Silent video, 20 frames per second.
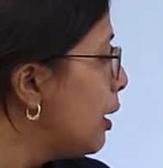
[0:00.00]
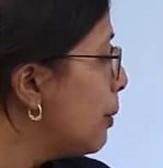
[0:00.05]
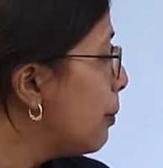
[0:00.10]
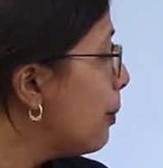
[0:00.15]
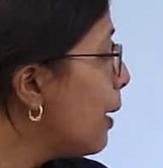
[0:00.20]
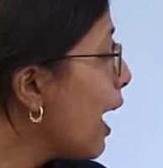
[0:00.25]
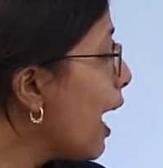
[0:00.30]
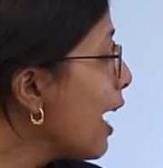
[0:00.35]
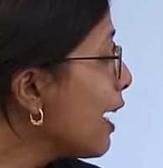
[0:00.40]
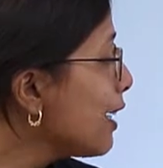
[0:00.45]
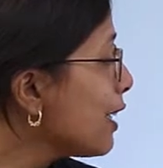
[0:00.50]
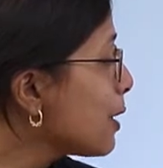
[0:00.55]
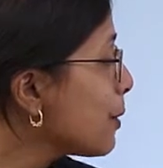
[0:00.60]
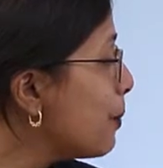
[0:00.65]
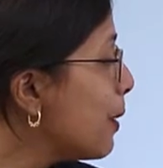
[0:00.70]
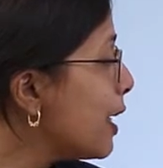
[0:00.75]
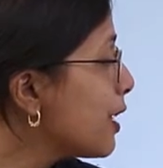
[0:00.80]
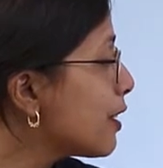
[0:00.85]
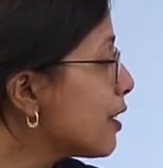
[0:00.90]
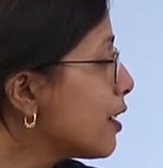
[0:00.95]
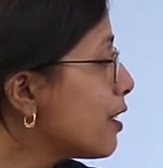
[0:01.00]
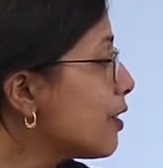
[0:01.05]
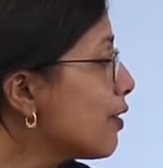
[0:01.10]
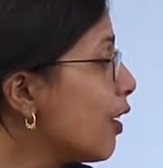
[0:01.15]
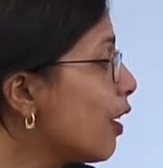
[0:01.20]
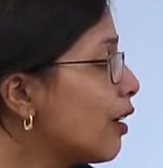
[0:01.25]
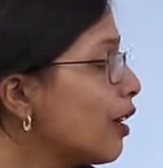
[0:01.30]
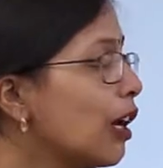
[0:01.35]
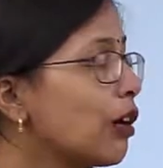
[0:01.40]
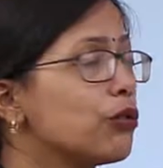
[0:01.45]
Blank spaces
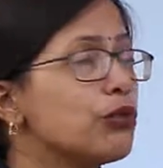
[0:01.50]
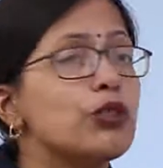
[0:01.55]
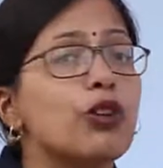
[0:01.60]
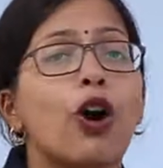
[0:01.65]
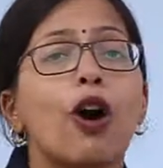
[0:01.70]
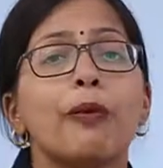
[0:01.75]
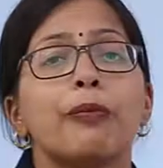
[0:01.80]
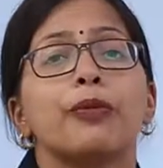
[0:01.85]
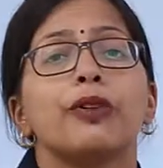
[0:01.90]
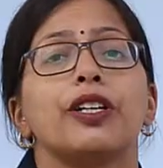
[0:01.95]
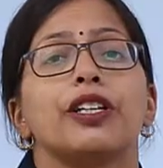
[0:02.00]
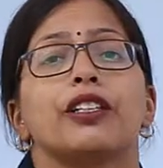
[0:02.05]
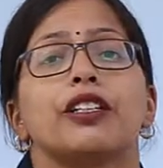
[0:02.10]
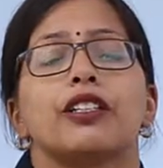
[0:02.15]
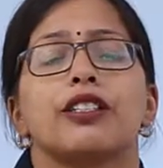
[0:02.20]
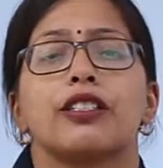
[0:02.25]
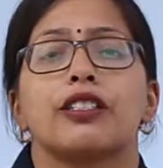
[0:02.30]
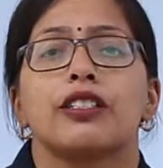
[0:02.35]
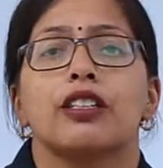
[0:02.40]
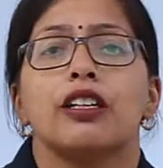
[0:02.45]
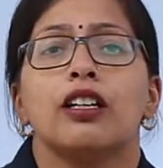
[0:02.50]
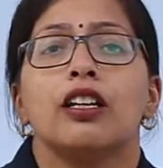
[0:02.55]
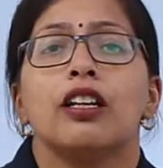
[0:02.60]
around operators.